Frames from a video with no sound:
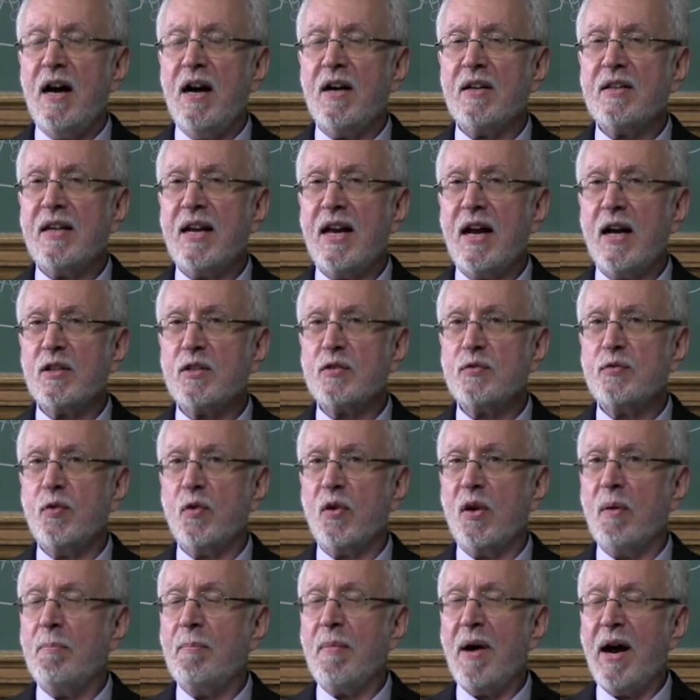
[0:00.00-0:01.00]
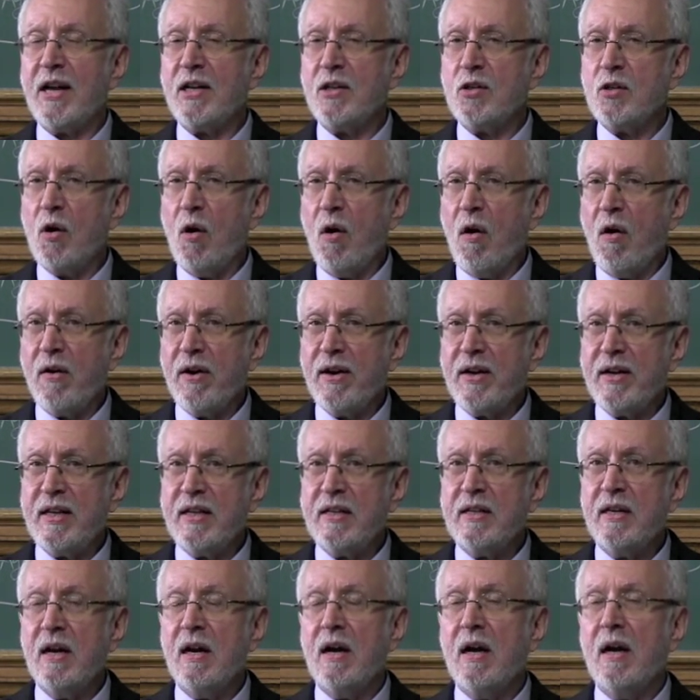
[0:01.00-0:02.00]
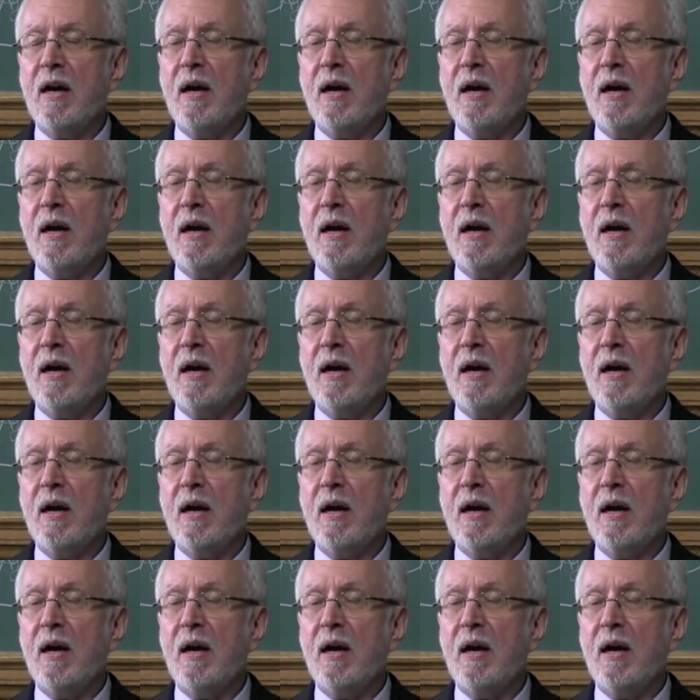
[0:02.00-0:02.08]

accounts for a minority,